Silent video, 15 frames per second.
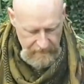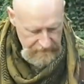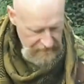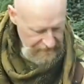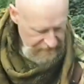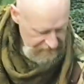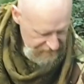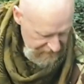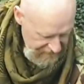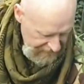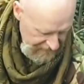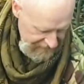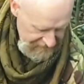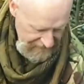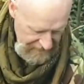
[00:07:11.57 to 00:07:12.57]
So you can see
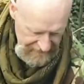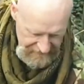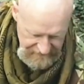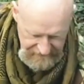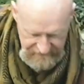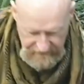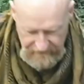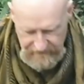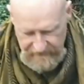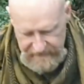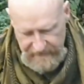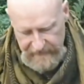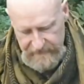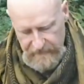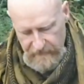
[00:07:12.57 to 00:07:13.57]
that it's handling stuff like
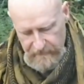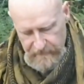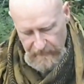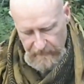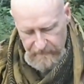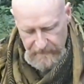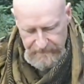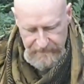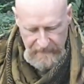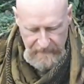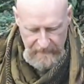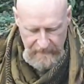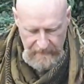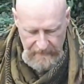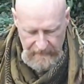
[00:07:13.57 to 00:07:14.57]
that no problem.
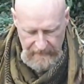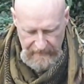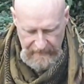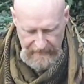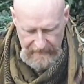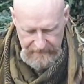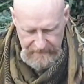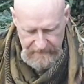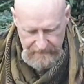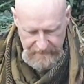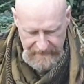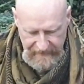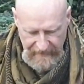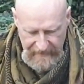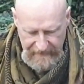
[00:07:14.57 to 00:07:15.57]

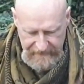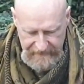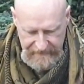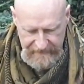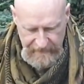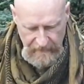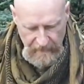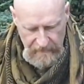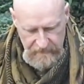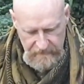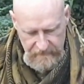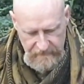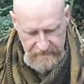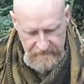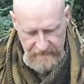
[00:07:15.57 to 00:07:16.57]
Micarta, although
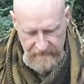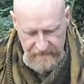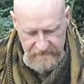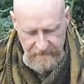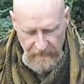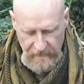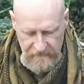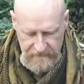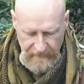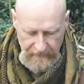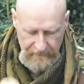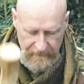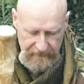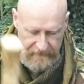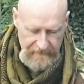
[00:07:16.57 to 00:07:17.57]
there isn't an exposed
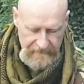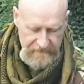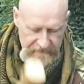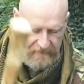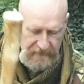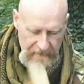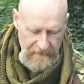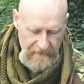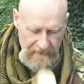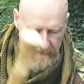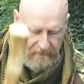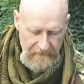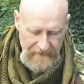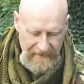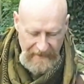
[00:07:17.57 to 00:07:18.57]
pommel on this,
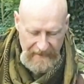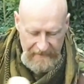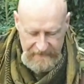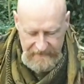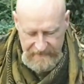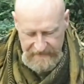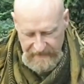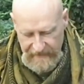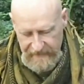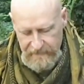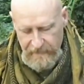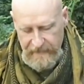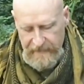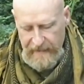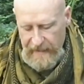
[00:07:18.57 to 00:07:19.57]
micarta can take quite a